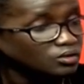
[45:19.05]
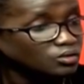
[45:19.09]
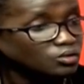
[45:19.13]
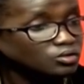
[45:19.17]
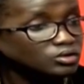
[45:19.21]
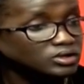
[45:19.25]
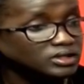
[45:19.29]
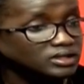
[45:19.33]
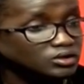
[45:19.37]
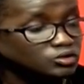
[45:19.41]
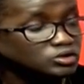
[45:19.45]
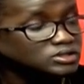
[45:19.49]

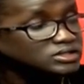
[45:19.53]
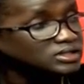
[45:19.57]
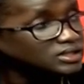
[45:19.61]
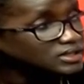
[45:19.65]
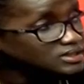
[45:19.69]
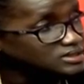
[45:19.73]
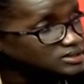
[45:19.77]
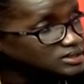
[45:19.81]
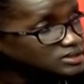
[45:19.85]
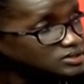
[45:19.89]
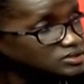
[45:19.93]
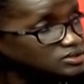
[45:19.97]
or court
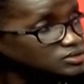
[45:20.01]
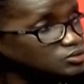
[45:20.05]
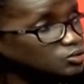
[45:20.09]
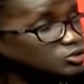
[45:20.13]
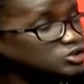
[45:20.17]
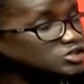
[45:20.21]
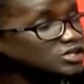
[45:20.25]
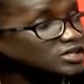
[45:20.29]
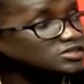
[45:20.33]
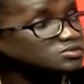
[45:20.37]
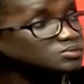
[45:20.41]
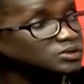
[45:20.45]
cases or
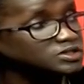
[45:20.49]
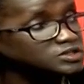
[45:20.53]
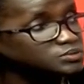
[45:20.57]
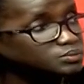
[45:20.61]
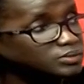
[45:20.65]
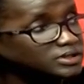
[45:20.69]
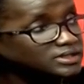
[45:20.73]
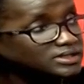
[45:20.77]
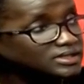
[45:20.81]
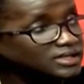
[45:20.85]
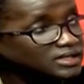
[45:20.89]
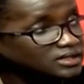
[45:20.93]
judgments
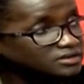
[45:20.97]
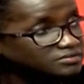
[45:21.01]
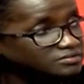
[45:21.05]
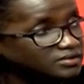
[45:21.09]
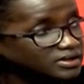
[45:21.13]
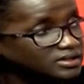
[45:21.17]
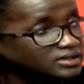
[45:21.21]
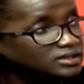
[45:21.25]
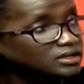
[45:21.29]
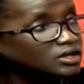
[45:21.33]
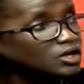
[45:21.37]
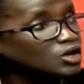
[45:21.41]
being
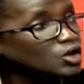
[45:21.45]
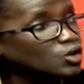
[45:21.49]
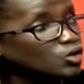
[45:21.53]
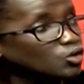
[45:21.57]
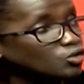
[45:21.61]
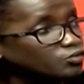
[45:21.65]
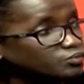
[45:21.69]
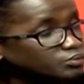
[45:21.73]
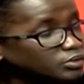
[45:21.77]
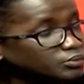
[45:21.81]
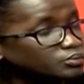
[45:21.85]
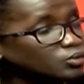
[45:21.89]
delivered
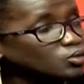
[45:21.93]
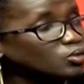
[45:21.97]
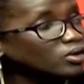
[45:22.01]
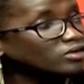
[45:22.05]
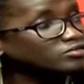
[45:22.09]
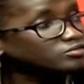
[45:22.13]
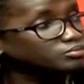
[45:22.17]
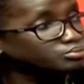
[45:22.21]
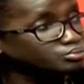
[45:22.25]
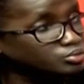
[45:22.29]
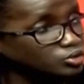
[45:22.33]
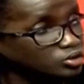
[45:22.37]
of people who
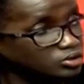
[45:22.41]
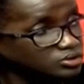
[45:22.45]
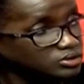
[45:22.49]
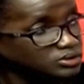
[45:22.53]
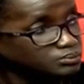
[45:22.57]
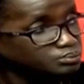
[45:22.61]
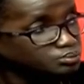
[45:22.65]
have broke,